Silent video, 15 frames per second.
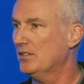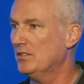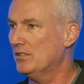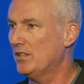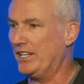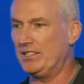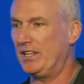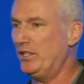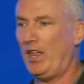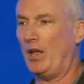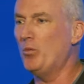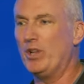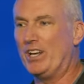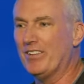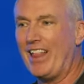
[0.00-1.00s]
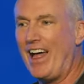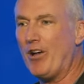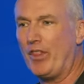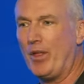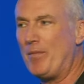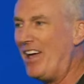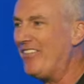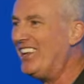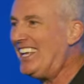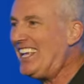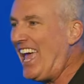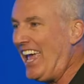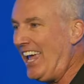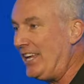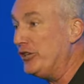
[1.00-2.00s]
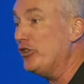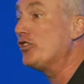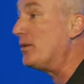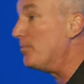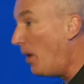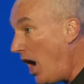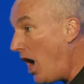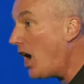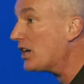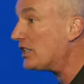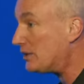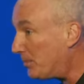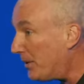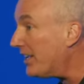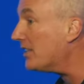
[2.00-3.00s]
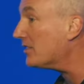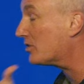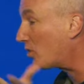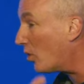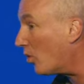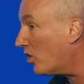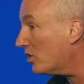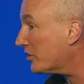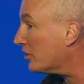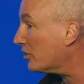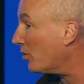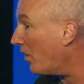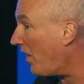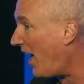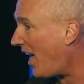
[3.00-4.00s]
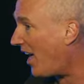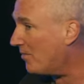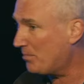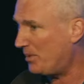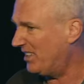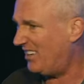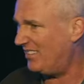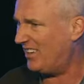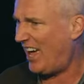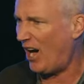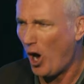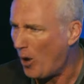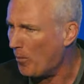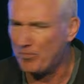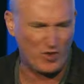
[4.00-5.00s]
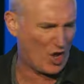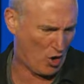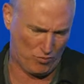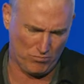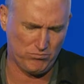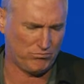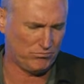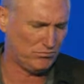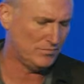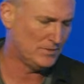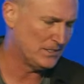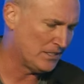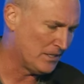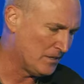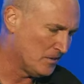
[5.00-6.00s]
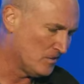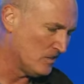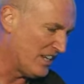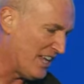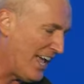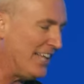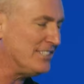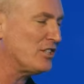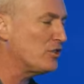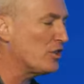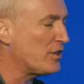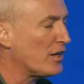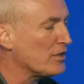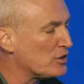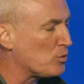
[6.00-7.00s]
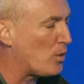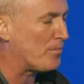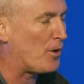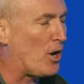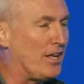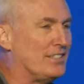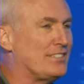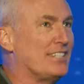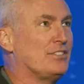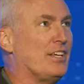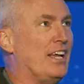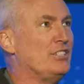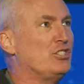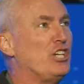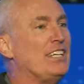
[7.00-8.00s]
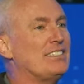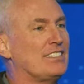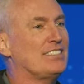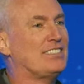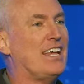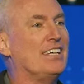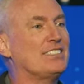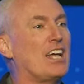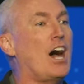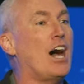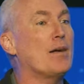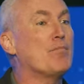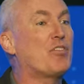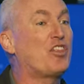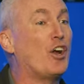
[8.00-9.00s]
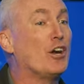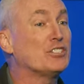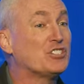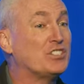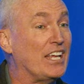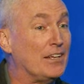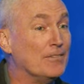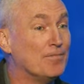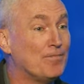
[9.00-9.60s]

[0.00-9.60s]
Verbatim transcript: Like they, they wouldn't allow them to have any aid. You could mock, spit, scourge, you could do all that, but help, no. And so there's this one part, it says, Jesus says, I'm thirsty.